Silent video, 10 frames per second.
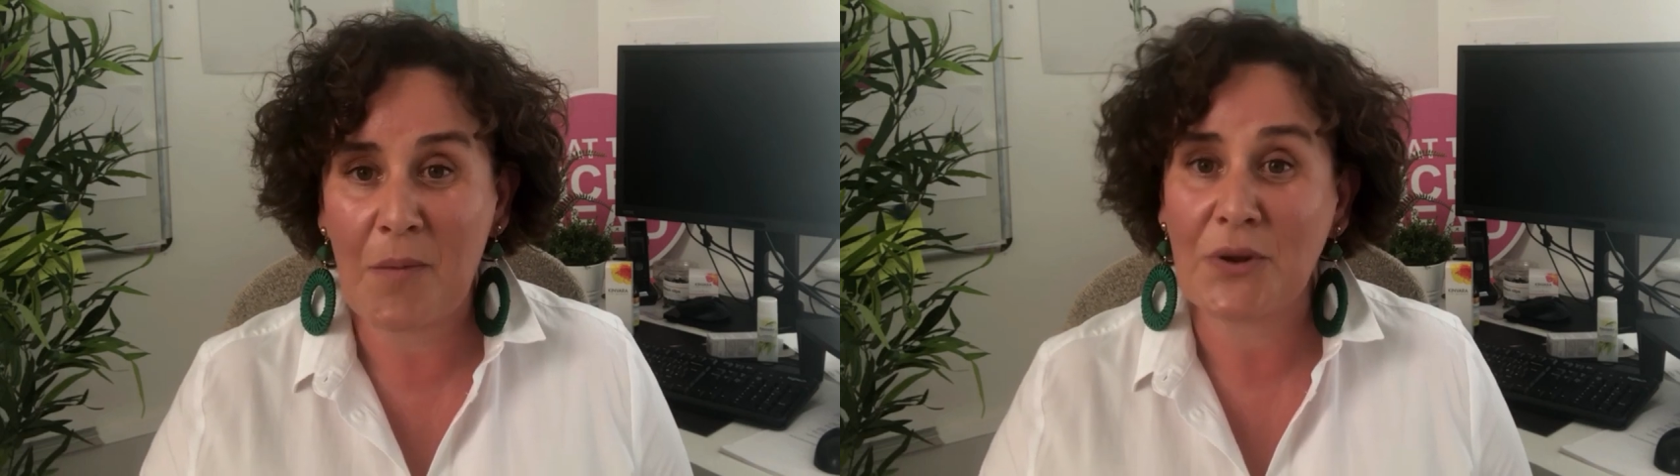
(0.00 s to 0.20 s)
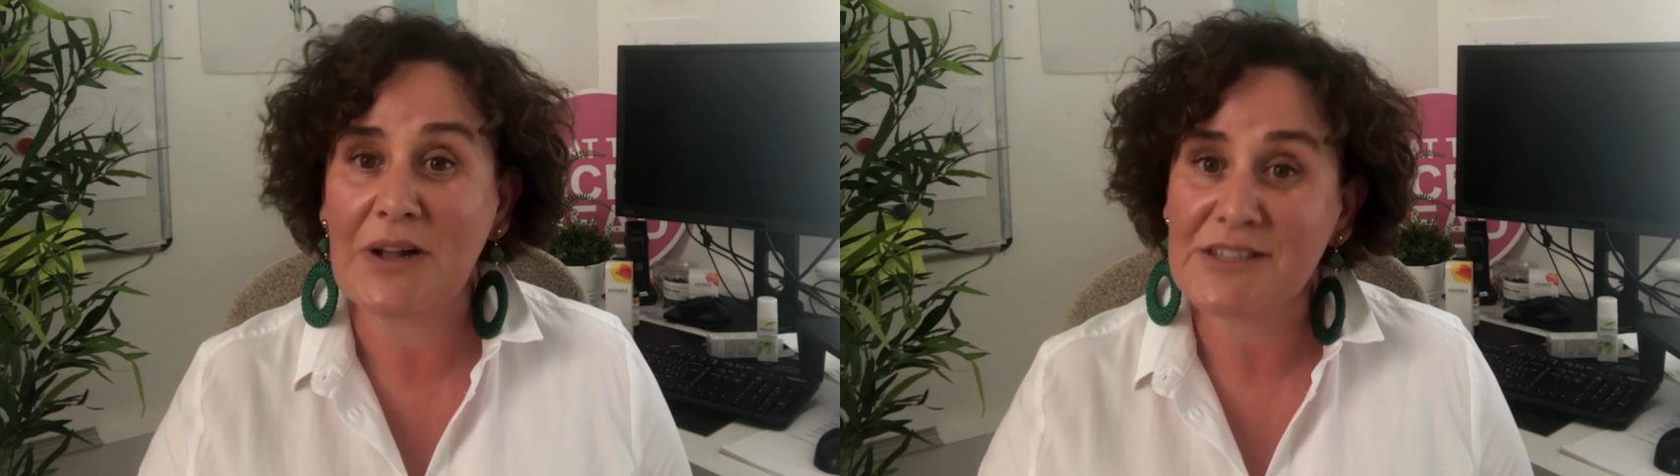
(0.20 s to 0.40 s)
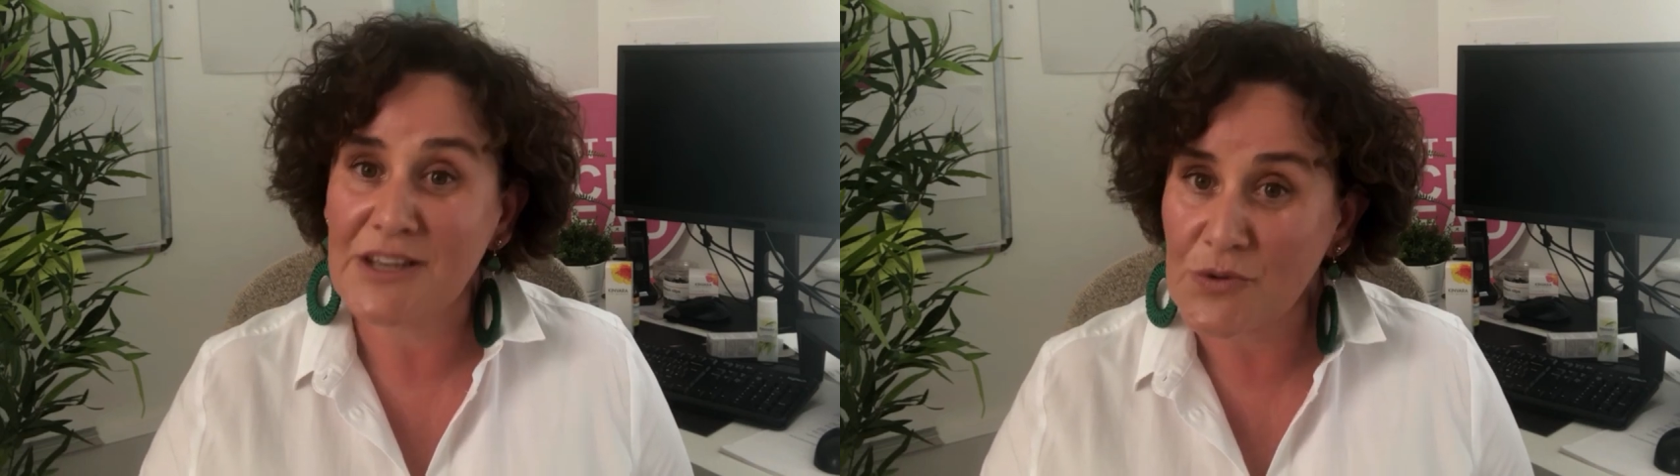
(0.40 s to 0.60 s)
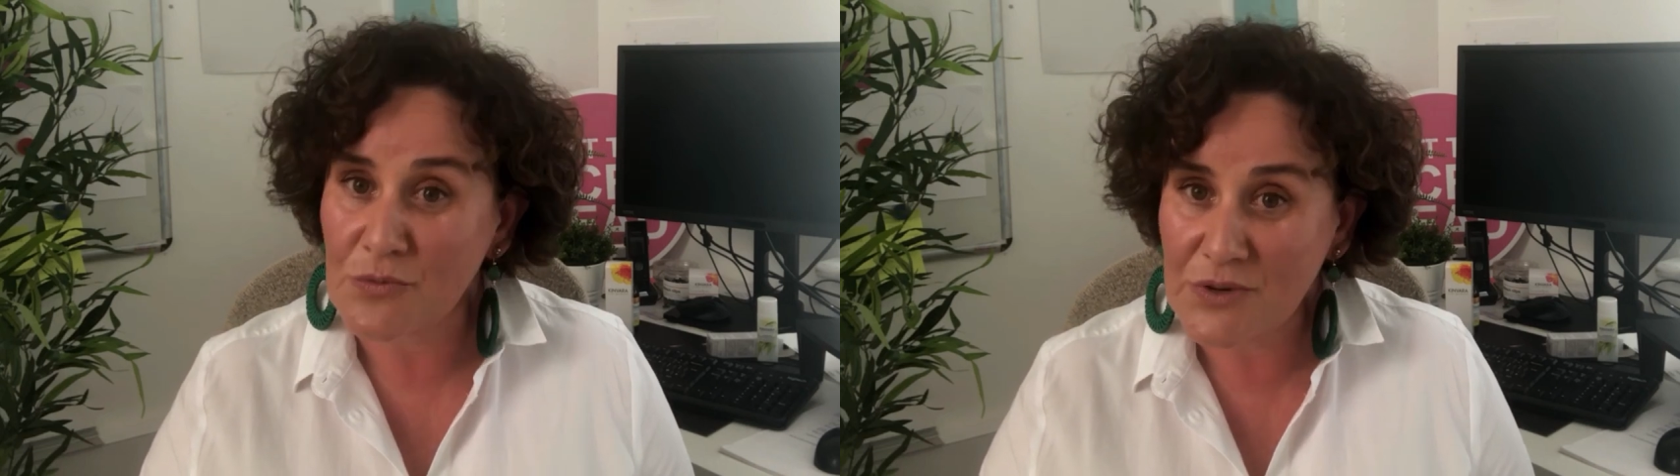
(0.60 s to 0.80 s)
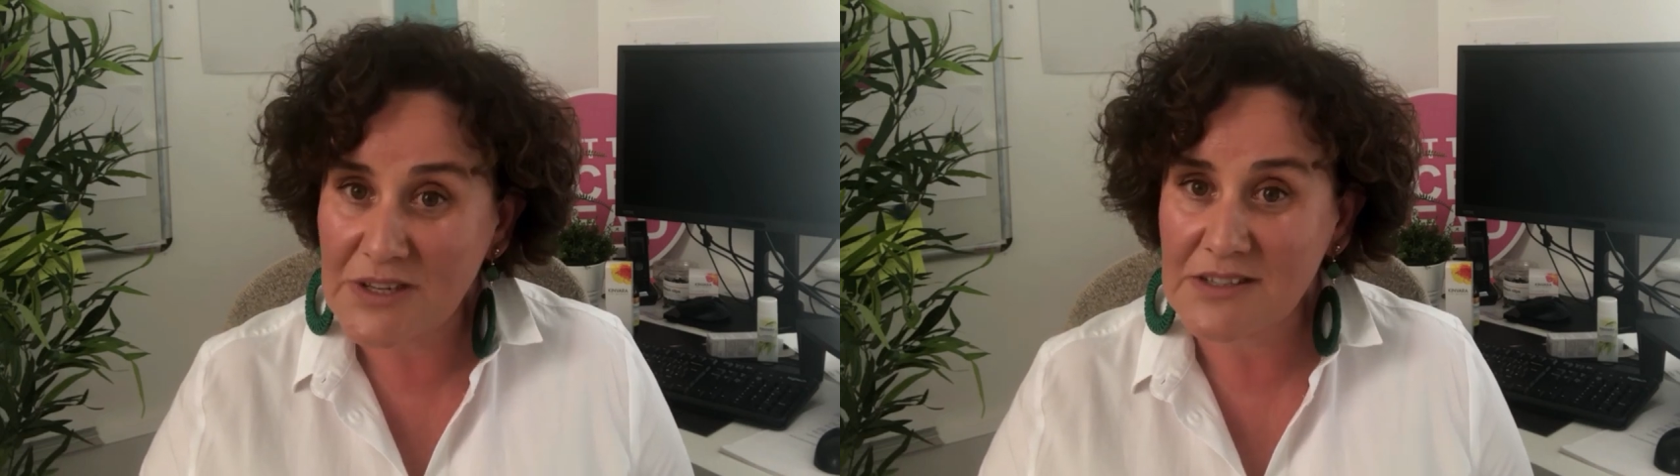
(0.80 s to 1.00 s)
But I'd say the
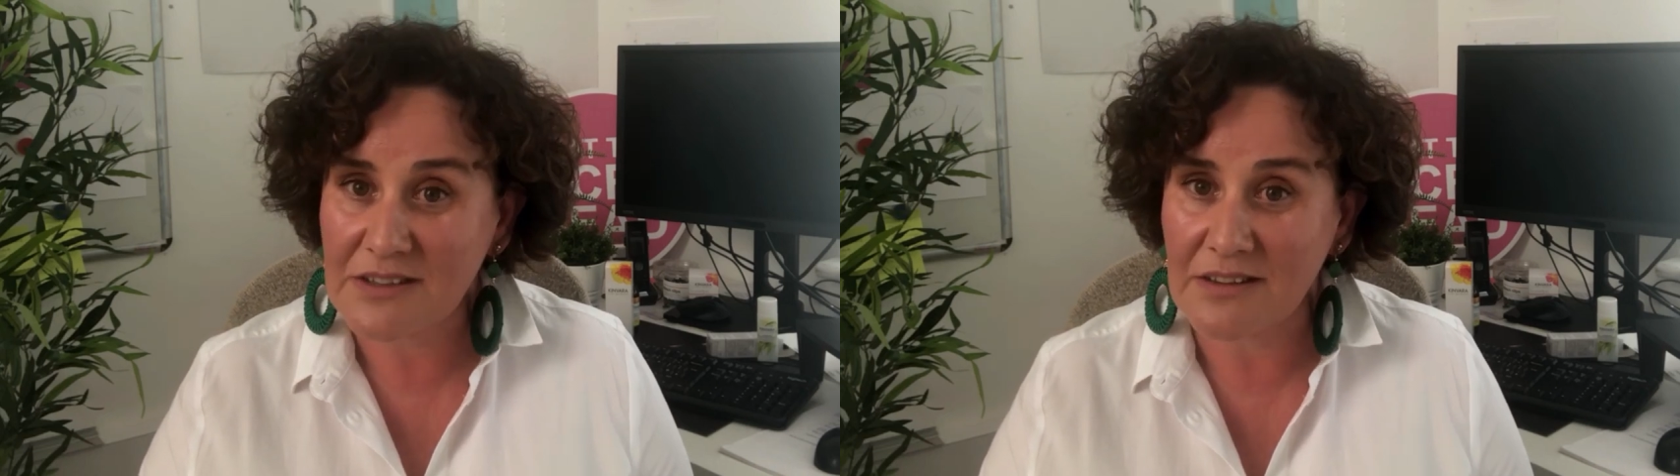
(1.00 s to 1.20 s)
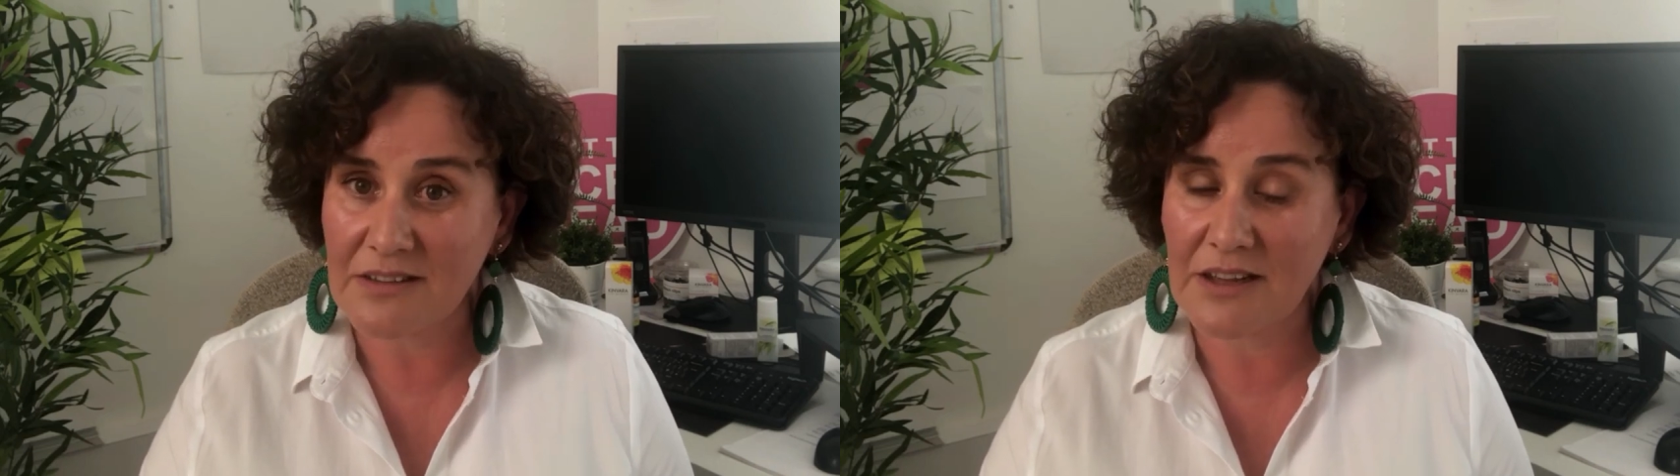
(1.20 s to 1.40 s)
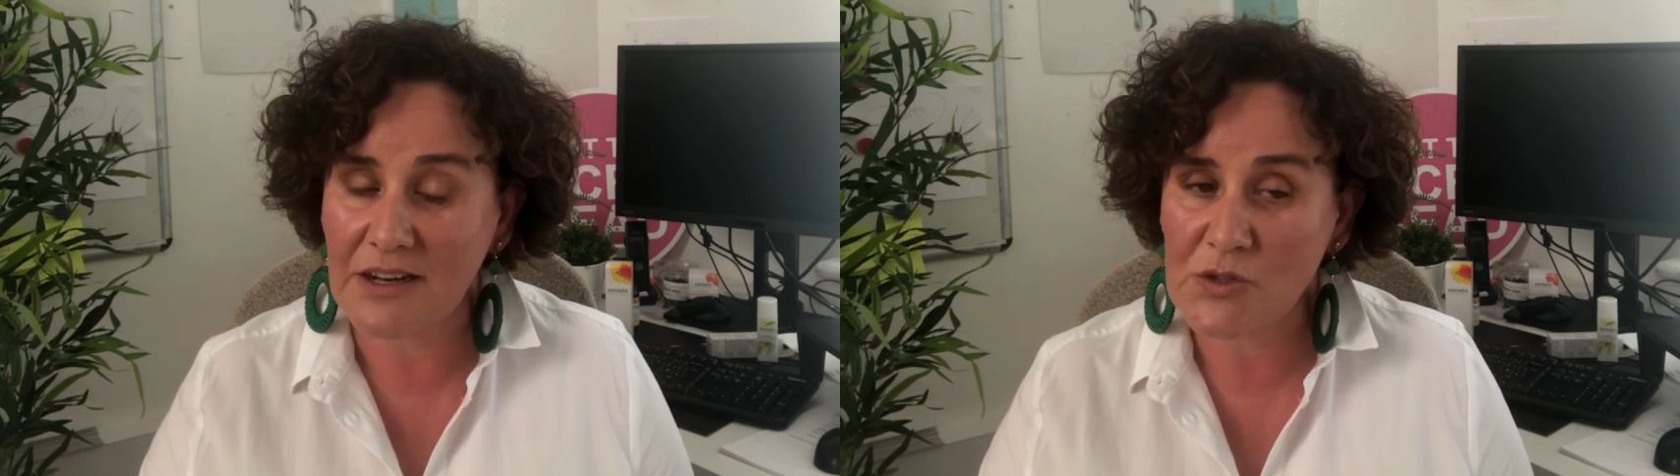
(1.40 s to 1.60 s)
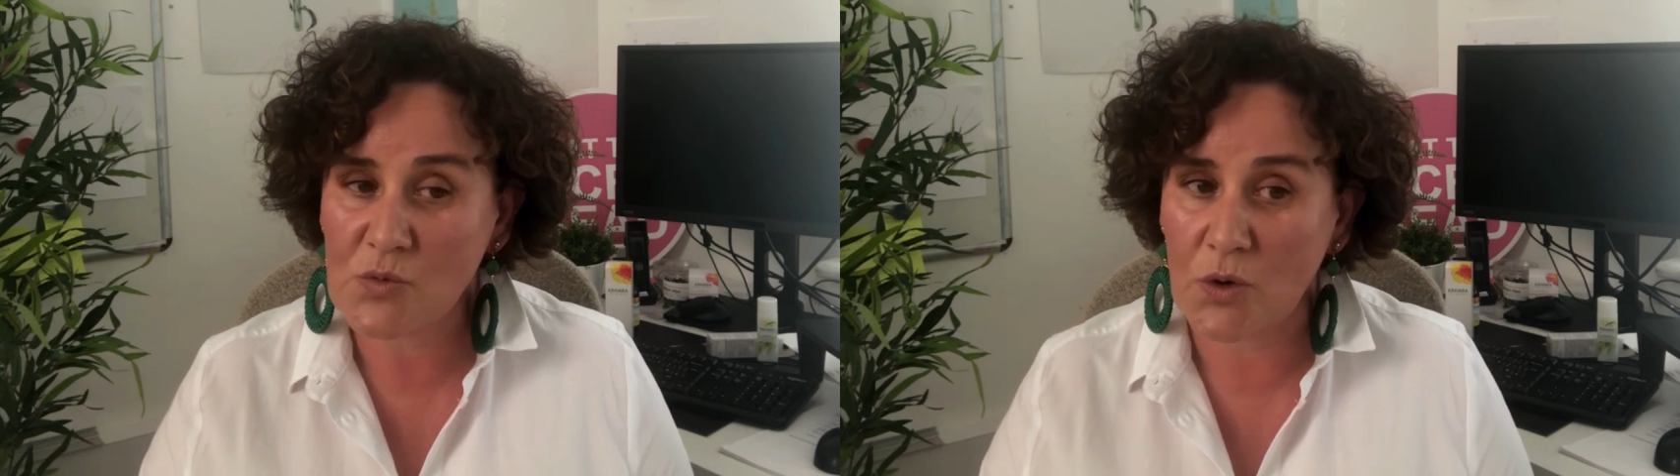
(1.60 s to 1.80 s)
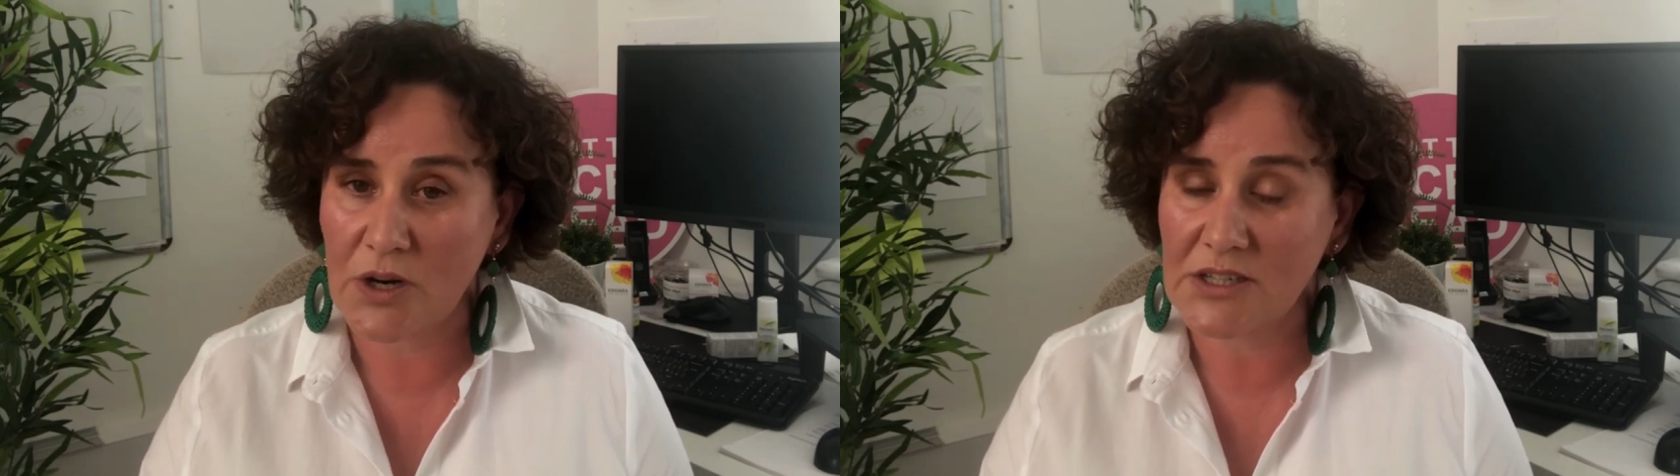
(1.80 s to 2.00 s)
reason that
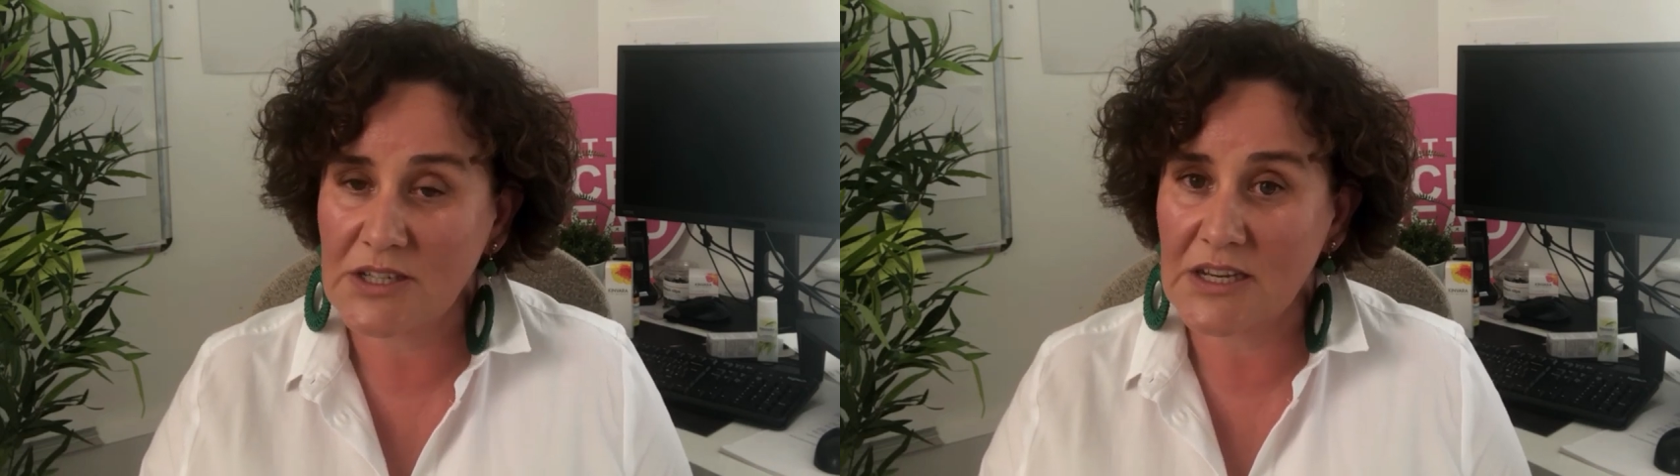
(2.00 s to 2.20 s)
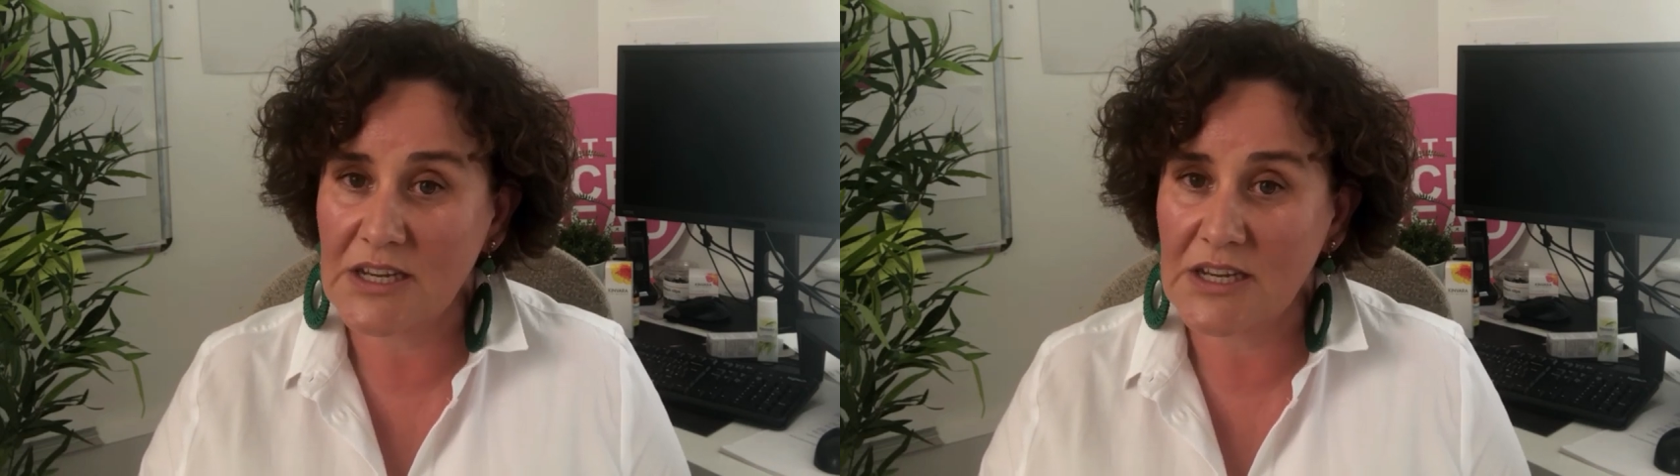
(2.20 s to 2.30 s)
it's worked